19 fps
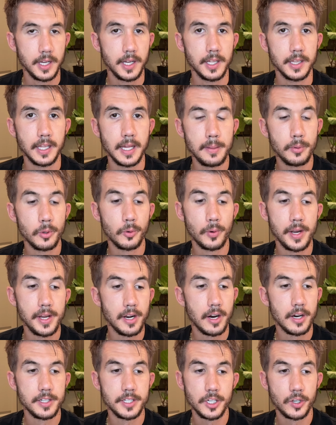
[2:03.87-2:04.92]
Label
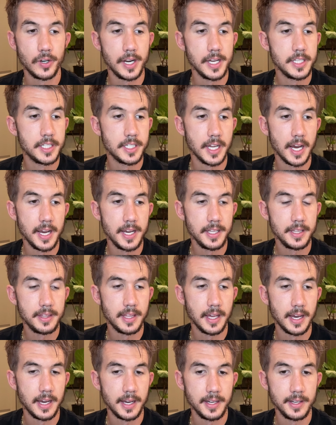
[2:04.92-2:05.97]
Radar is a great site
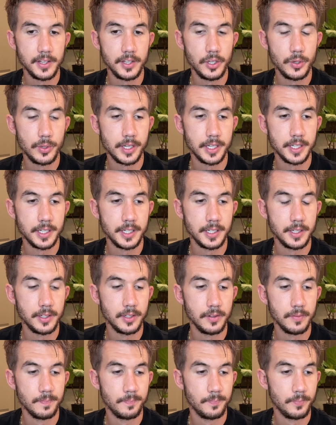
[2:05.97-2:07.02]
that you can
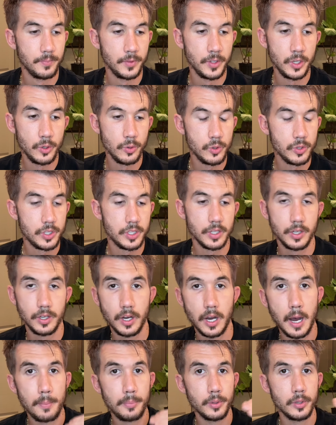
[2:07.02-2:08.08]
use,
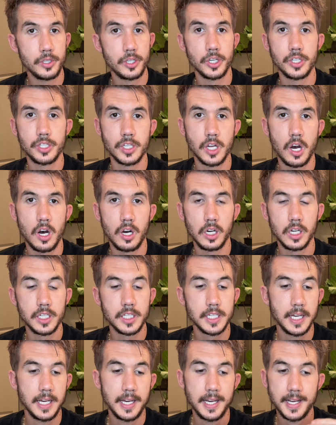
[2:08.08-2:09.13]
upload your songs,
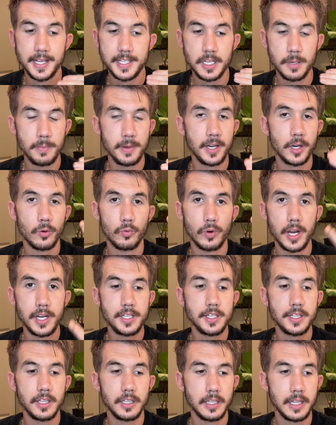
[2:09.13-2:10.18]
submit it right
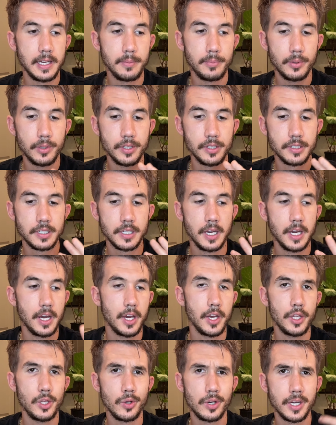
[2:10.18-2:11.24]
to the labels.
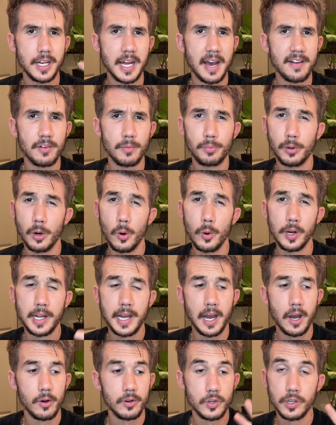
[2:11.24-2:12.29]
You can have a pro
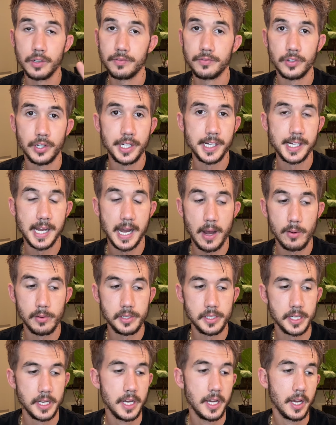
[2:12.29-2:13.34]
account or a free
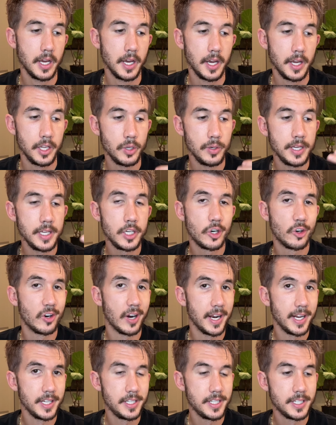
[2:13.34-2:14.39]
account. You need
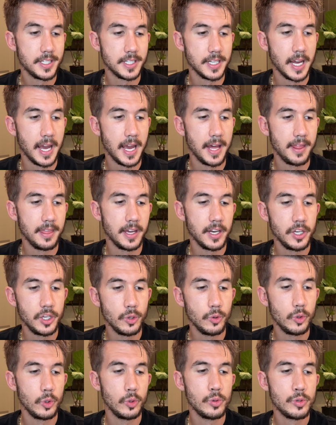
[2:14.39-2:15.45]
credits, and then you
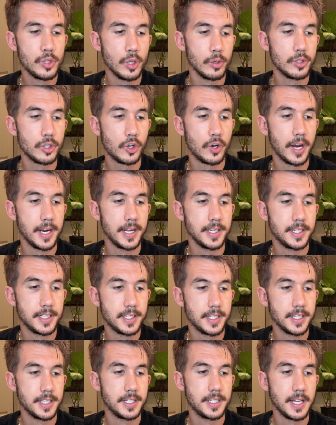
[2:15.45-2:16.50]
use those credits
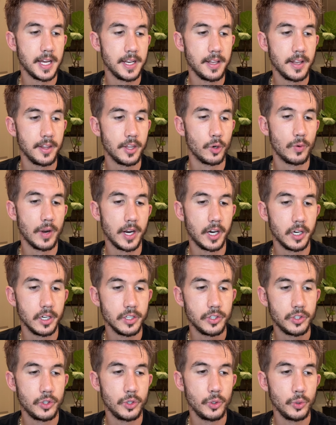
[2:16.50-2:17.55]
to send the
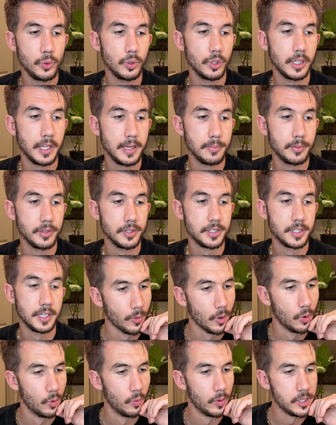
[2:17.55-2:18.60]
records to labels.
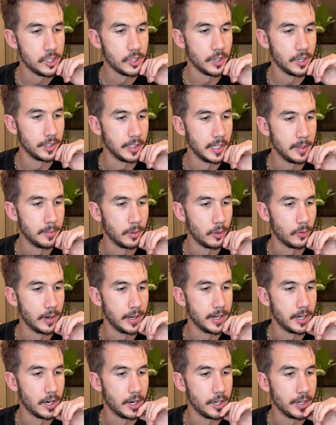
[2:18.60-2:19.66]
Once you're on Label
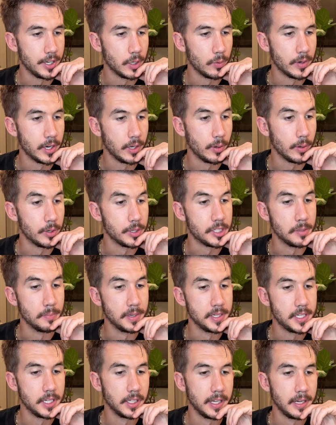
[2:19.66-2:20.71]
Radar, you're gonna wanna go to
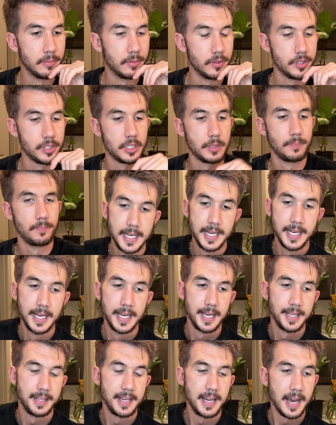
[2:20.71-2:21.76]
Submit to Labels.
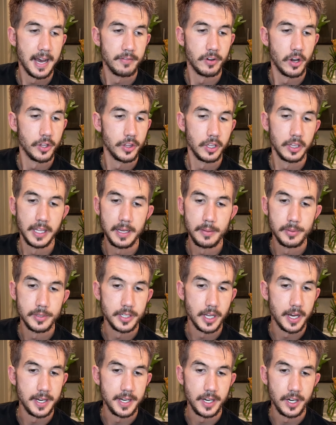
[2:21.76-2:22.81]
They have all the labels
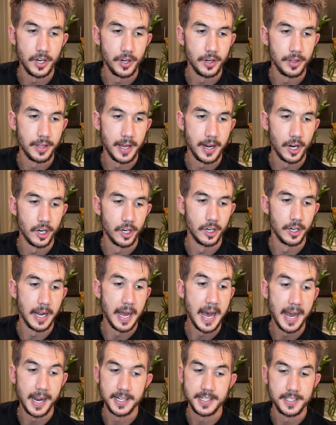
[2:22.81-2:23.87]
on here that are
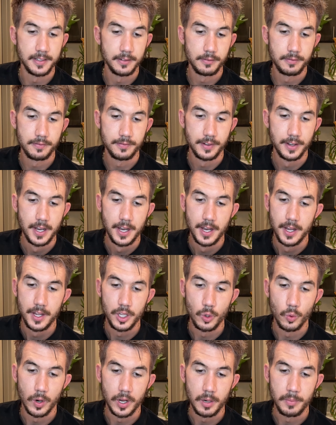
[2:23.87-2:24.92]
active.
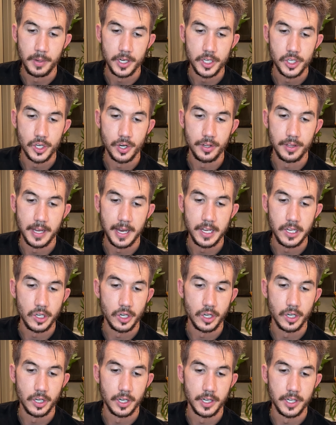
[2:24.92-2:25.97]
You wanna make sure that
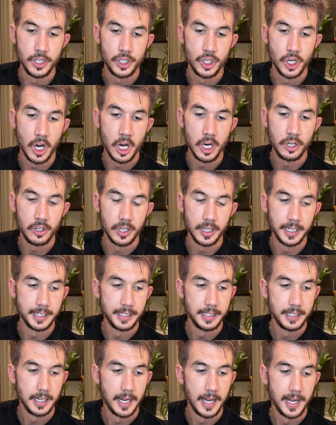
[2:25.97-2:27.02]
your
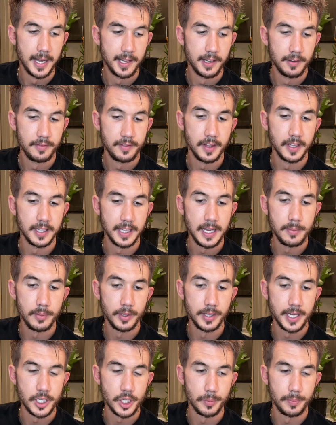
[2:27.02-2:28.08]
genre of the label
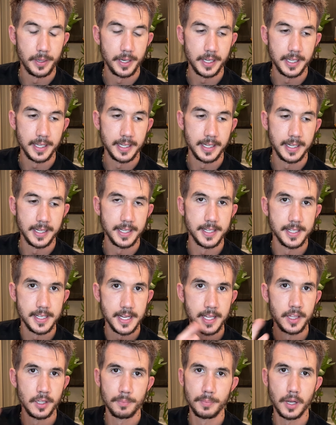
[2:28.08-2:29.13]
that you're picking is
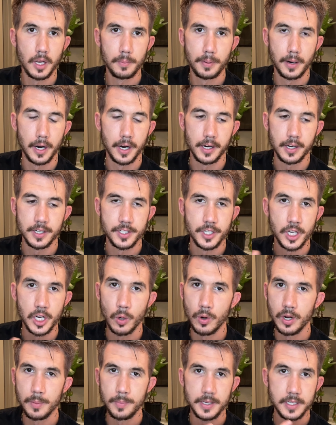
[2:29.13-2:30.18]
in the ballpark, because you don't
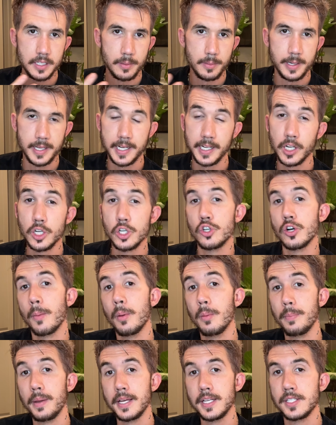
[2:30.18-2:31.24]
wanna be submitting your drum
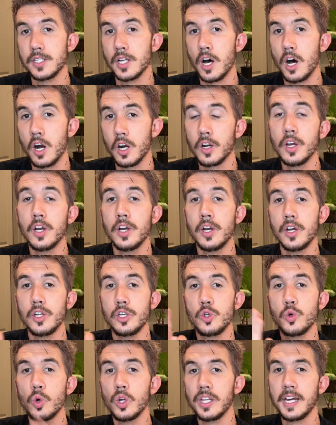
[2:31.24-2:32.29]
and bass song
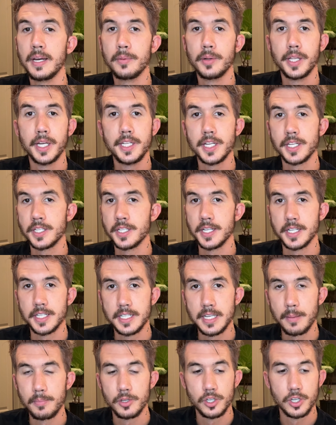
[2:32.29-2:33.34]
to a label that doesn't
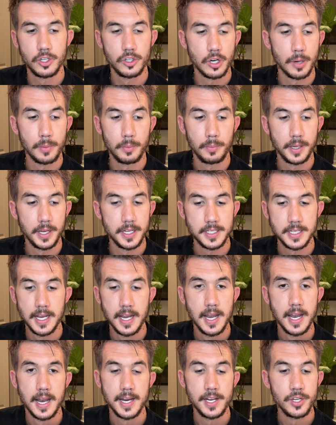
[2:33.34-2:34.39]
accept drum and bass,
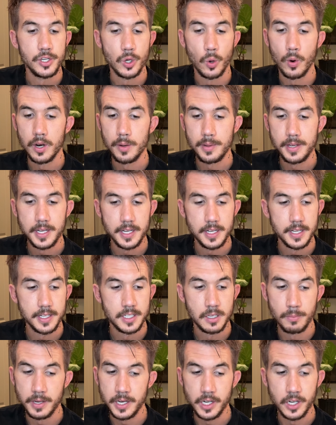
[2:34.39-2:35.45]
and you don't wanna be
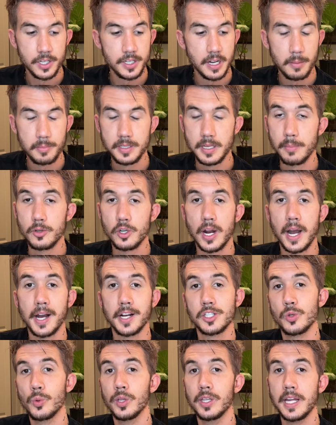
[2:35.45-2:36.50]
submitting your dubstep tracks
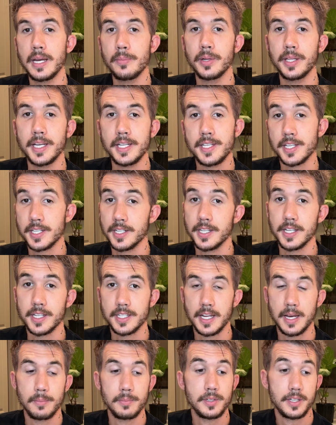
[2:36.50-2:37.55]
to a label that doesn't
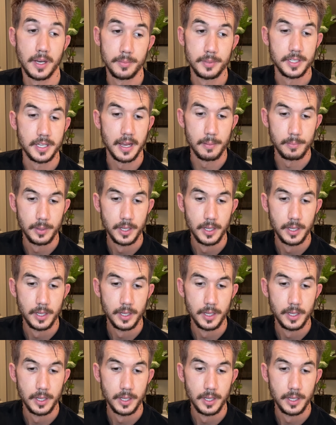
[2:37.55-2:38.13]
accept dubstep.